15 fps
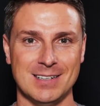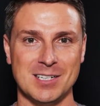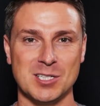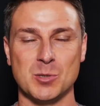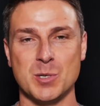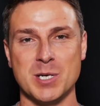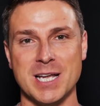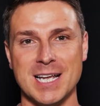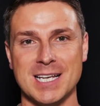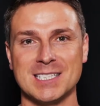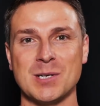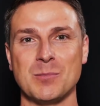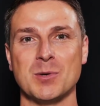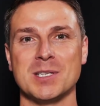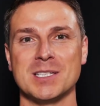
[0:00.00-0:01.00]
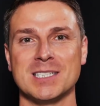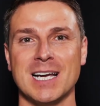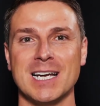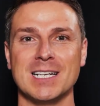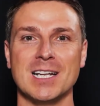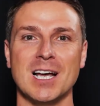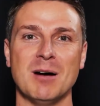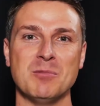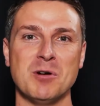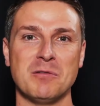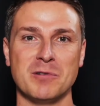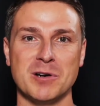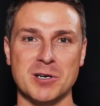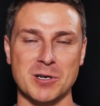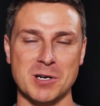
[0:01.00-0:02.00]
So when you hear someone saying that I'm not
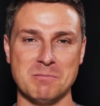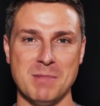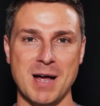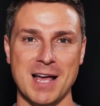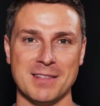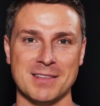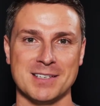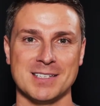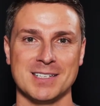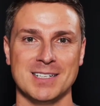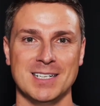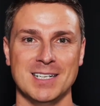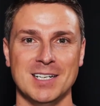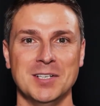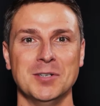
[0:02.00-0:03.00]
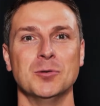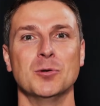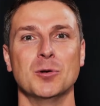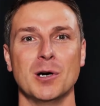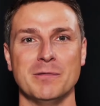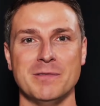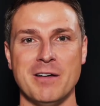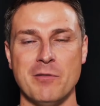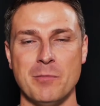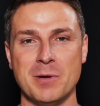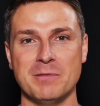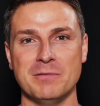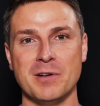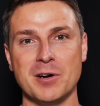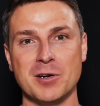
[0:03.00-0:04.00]
very good at maths, or I've never
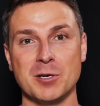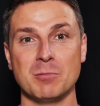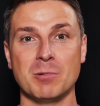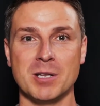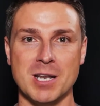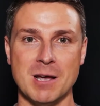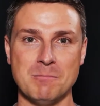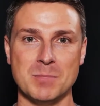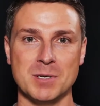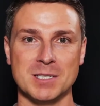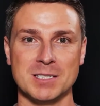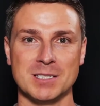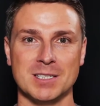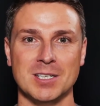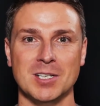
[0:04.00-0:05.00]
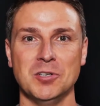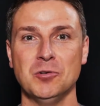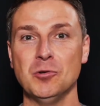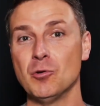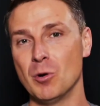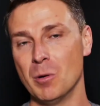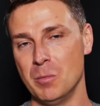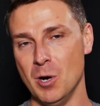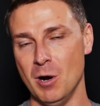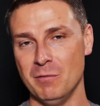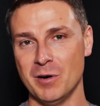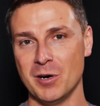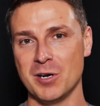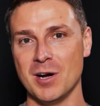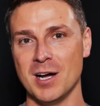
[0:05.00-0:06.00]
been very good with numbers, or I'm not
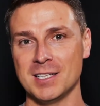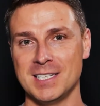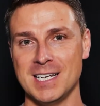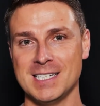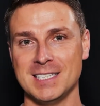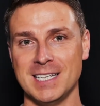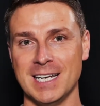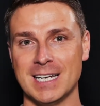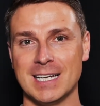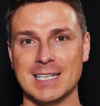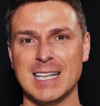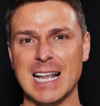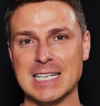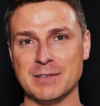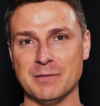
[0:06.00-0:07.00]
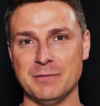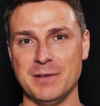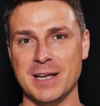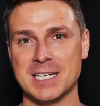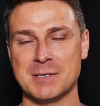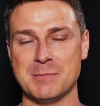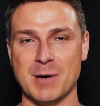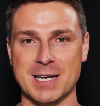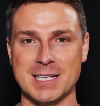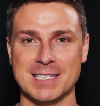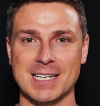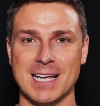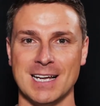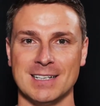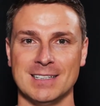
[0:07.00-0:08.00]
very artistic, that's a fixed
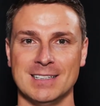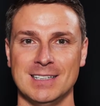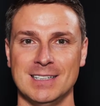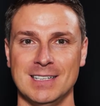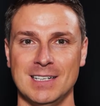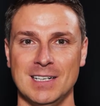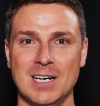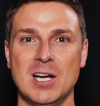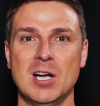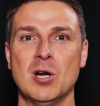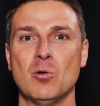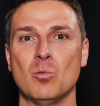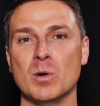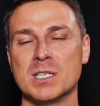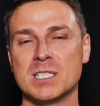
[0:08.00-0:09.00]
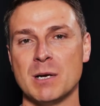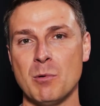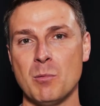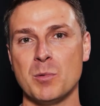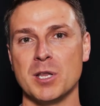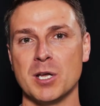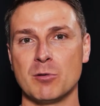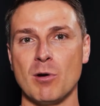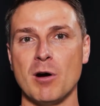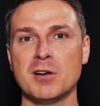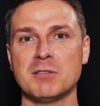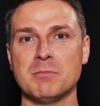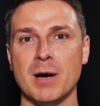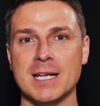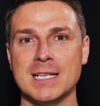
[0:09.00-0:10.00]
mindset. When someone with a
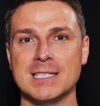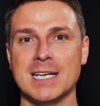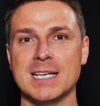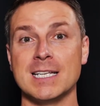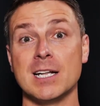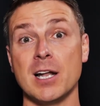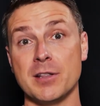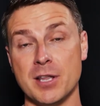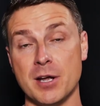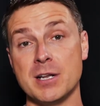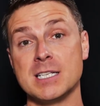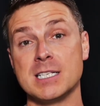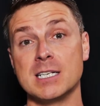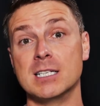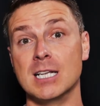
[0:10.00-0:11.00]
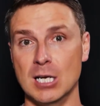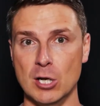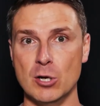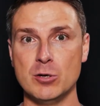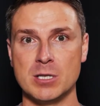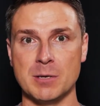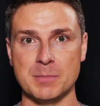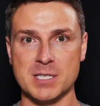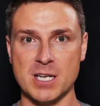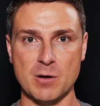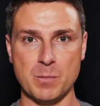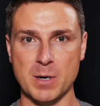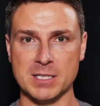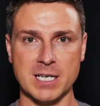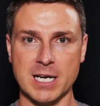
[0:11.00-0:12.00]
growth mindset, they don't need to delude
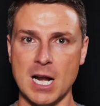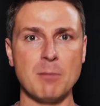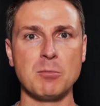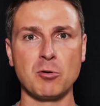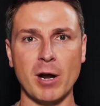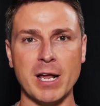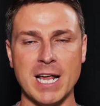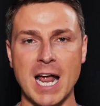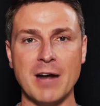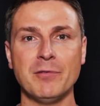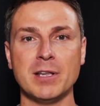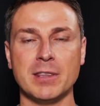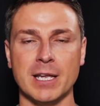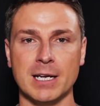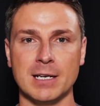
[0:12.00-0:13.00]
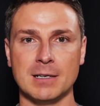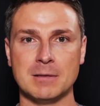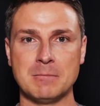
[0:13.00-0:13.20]
themselves by saying, I'm great at everything.